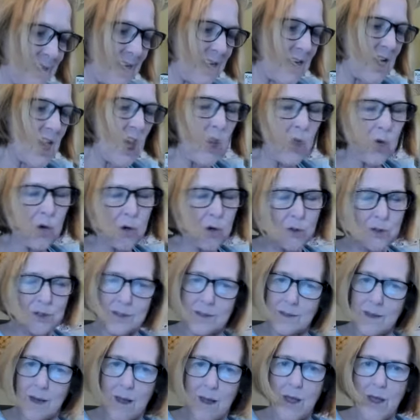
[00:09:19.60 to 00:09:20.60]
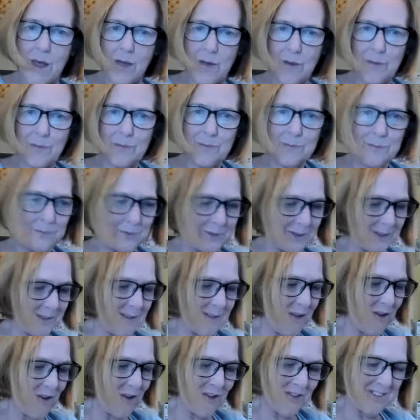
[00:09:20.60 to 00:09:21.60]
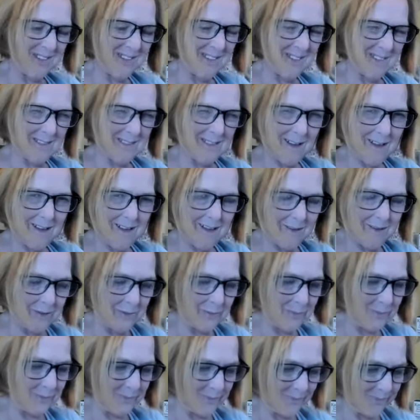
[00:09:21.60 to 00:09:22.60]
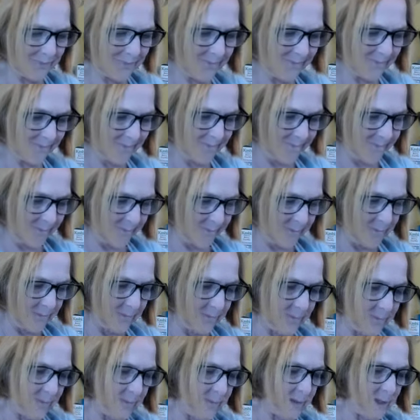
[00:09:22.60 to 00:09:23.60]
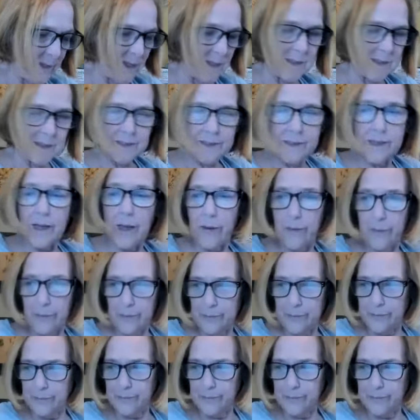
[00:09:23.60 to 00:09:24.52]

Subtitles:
Not her style. It's not her style. So